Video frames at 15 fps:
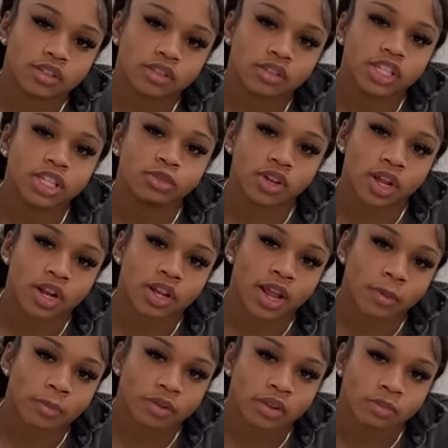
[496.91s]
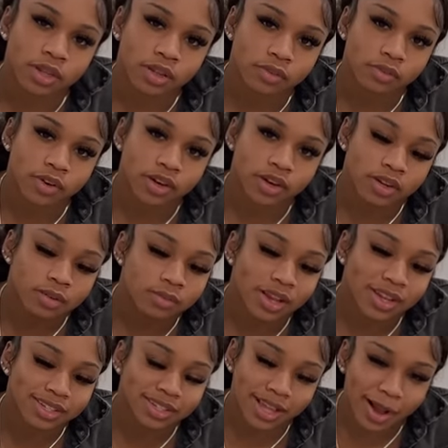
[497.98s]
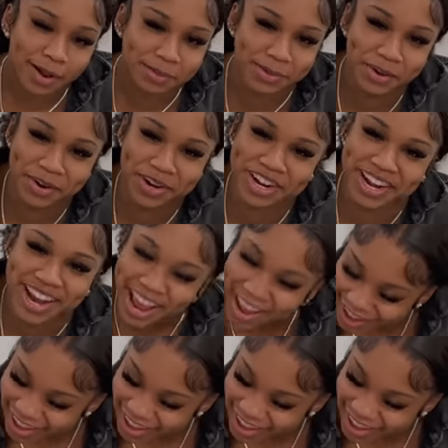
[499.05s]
You keep trying to downplay me. Stop doing that.